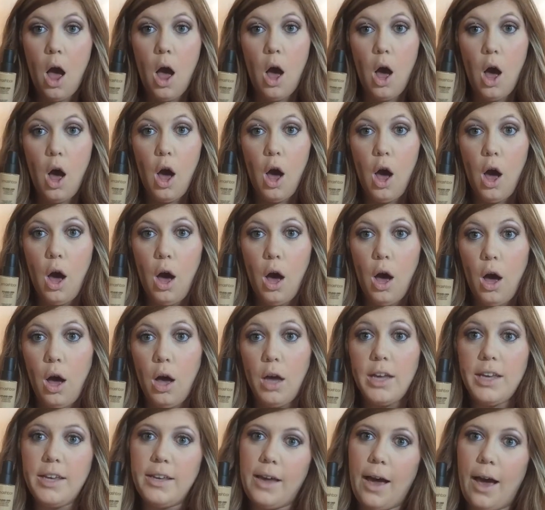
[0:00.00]

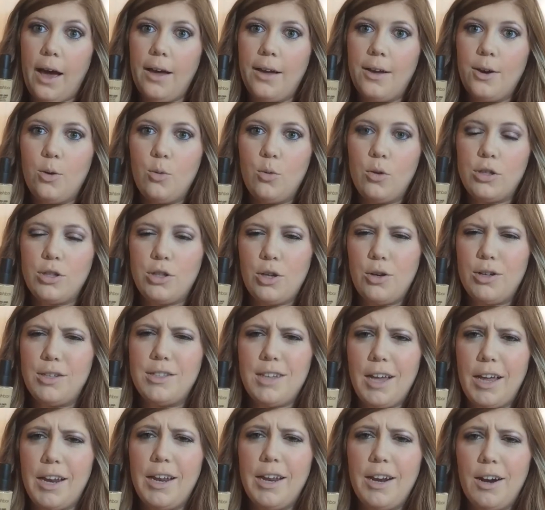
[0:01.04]
Oh yeah, we're so
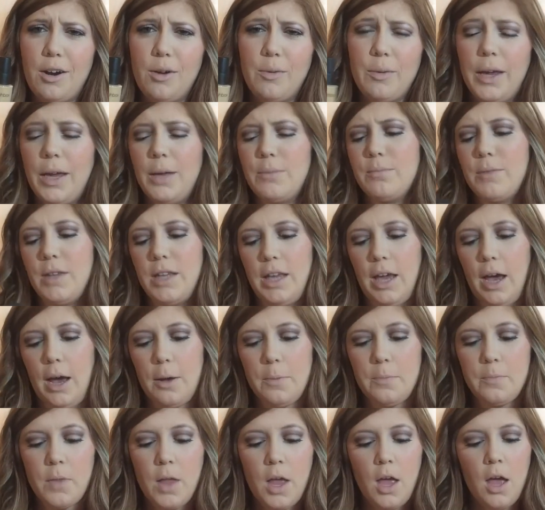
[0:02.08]
excited, aren't we? Yeah.
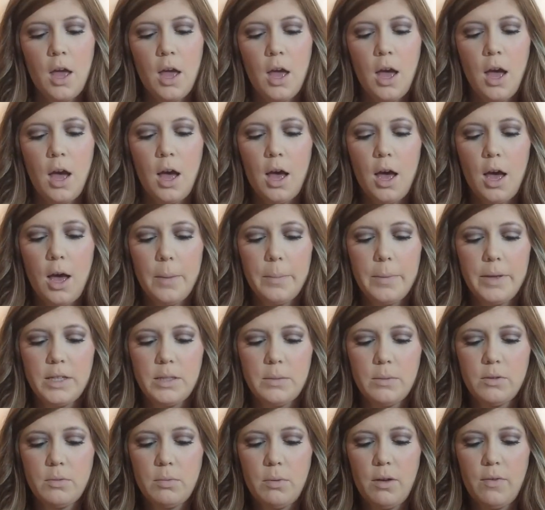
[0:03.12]
It's
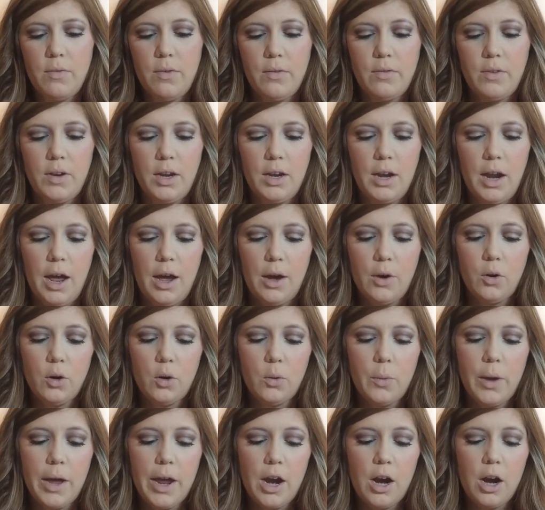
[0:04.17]
supposed to be 15-hour
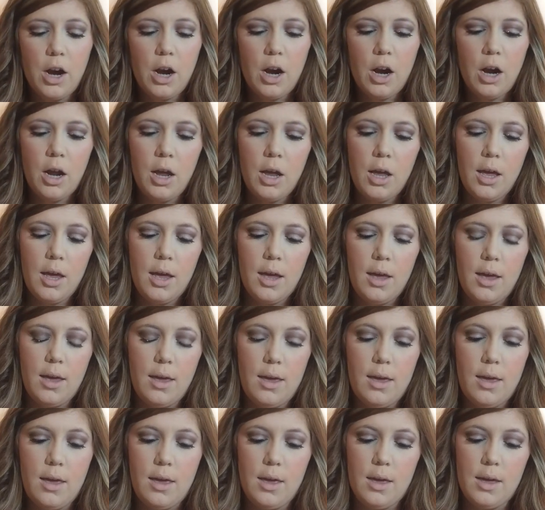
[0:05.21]
wear,
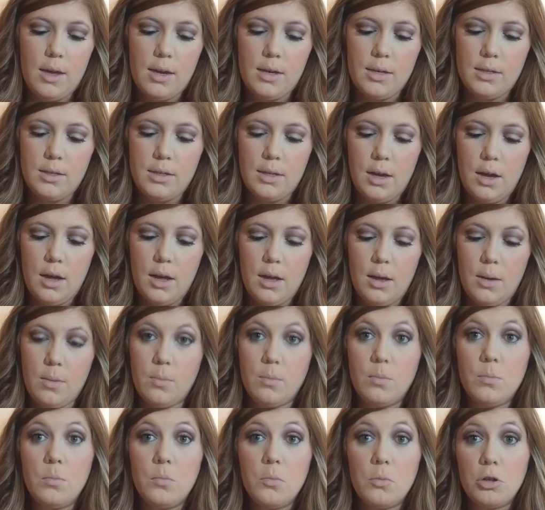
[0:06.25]
and
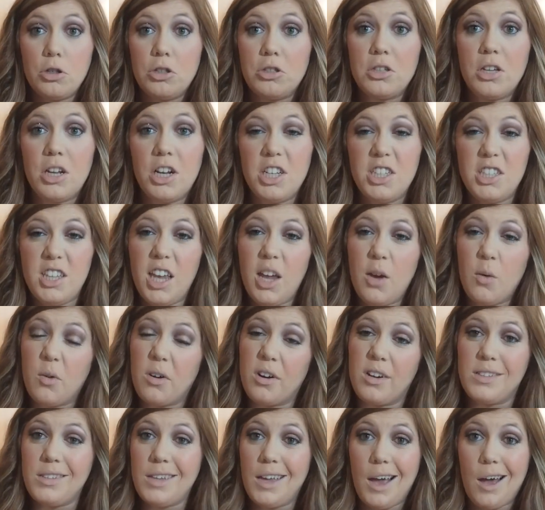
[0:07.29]
we're just going to see. We're
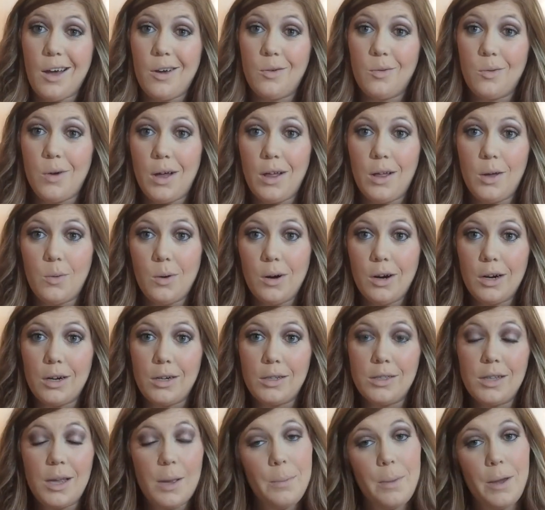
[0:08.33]
going to see how well it
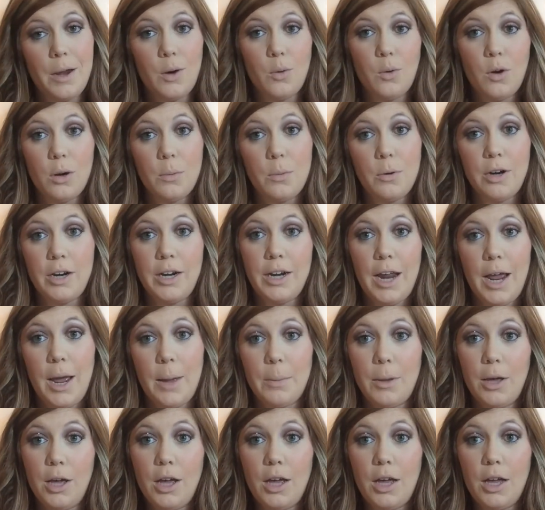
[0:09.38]
works. It better work pretty
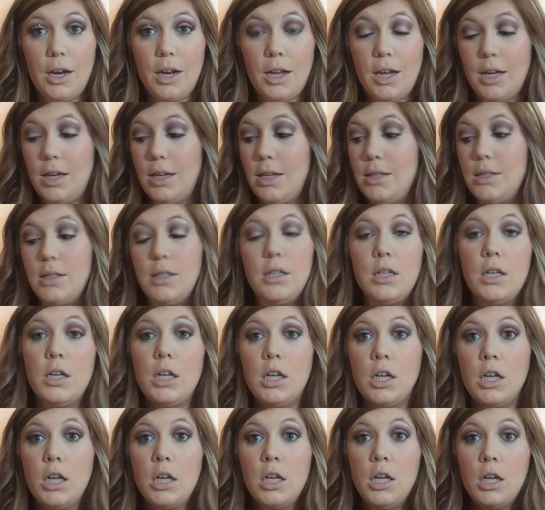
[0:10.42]
damn good, because
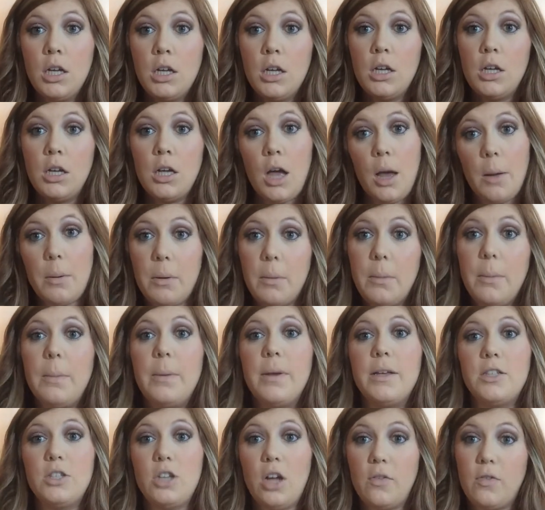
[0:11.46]
I'm going to
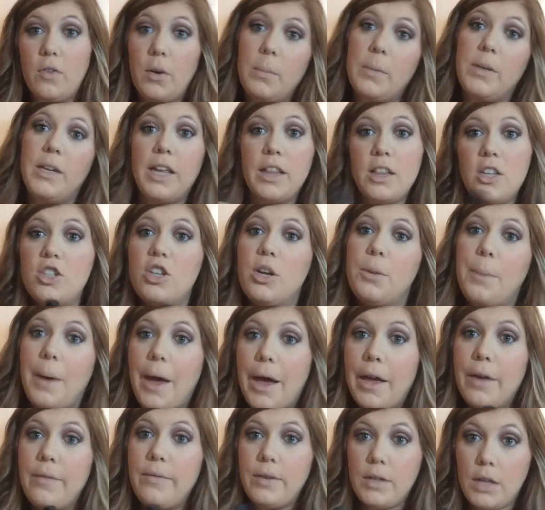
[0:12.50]
be pissed off and I'm going to take the shit
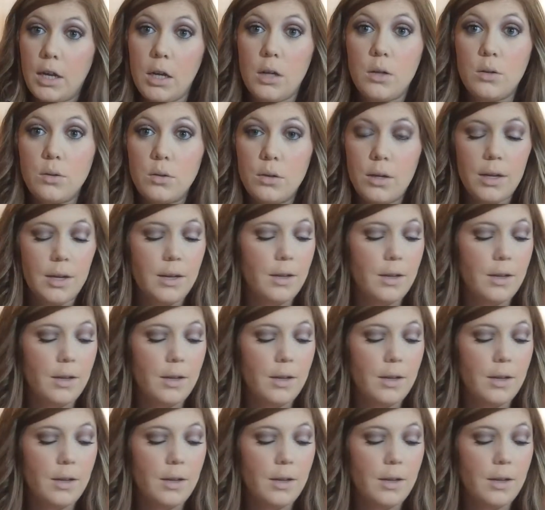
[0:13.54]
back if it don't.